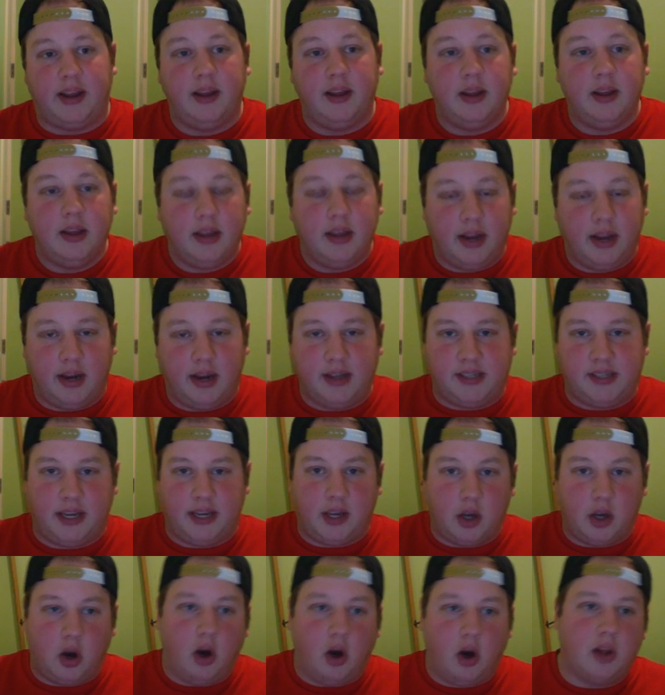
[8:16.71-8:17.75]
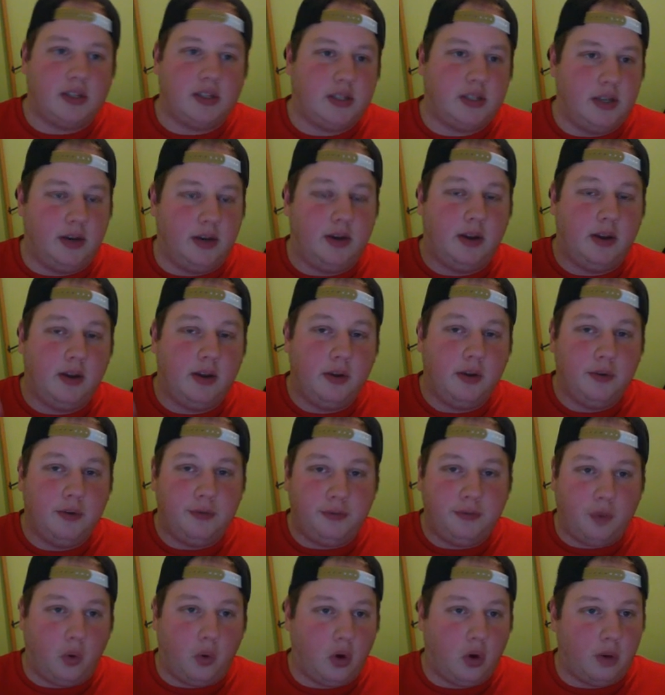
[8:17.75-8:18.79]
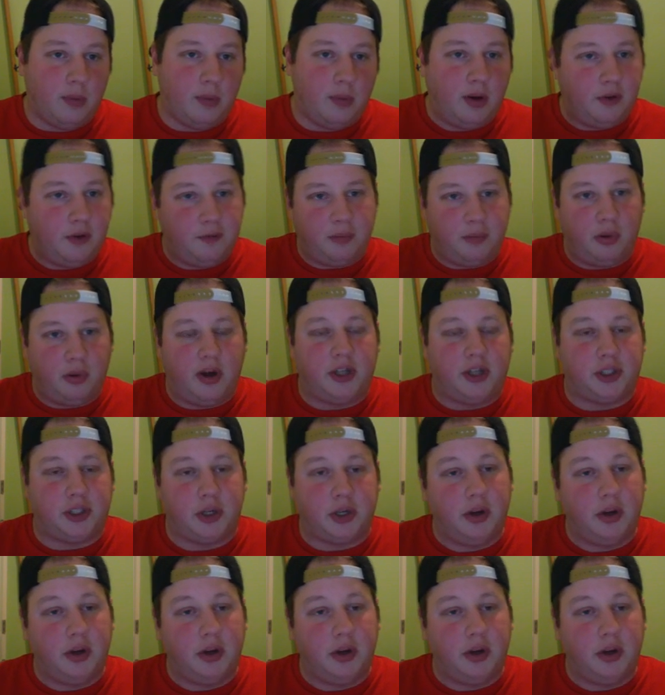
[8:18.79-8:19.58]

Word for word: It is a constant form of pressure,